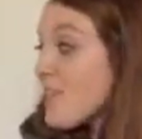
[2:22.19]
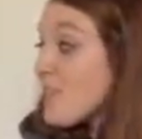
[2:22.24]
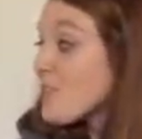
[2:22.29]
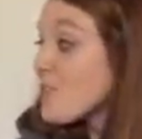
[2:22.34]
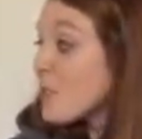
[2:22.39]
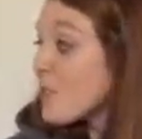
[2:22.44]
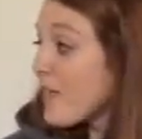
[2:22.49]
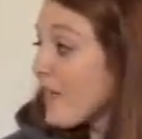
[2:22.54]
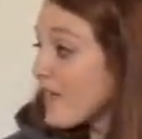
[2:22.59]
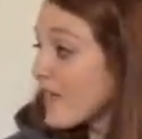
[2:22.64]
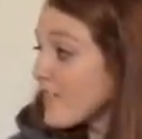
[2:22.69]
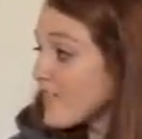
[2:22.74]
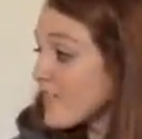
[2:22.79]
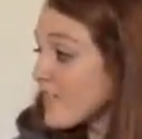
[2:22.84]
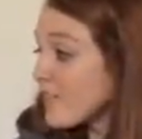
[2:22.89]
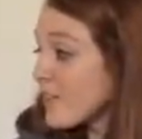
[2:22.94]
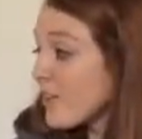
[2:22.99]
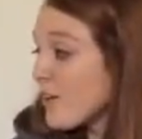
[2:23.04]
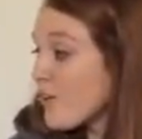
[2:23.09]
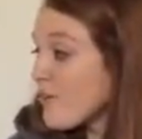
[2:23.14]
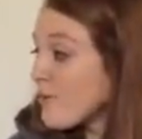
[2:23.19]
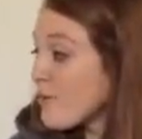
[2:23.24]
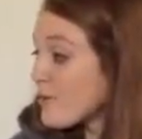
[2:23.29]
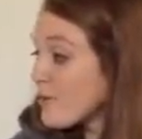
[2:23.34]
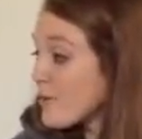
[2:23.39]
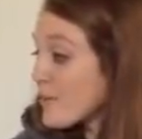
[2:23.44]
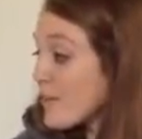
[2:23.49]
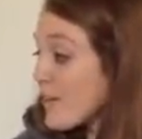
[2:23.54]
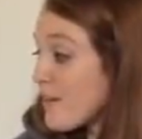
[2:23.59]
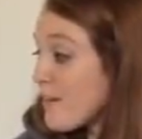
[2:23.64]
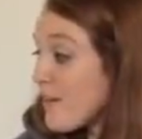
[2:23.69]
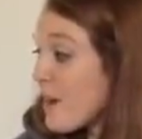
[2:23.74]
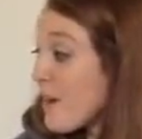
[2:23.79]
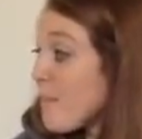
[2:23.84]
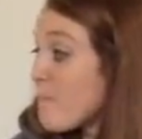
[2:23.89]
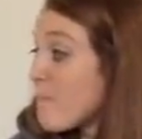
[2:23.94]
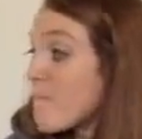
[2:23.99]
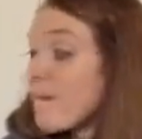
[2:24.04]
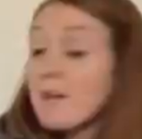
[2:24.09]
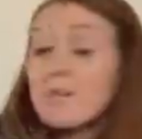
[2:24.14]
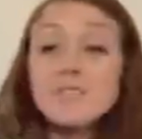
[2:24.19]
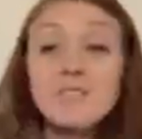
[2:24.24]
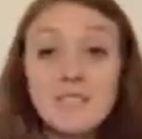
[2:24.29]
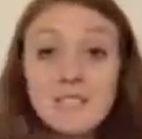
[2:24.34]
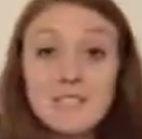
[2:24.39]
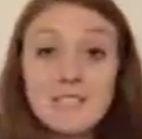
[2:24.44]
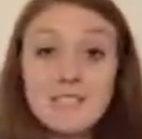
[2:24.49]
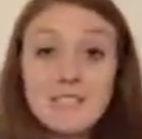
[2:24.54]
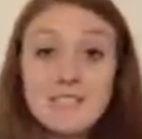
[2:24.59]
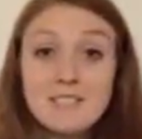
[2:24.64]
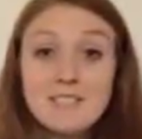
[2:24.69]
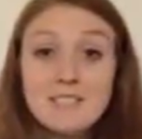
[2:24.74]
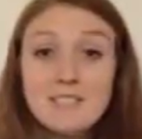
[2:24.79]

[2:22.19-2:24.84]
So then it's going to go through some melting.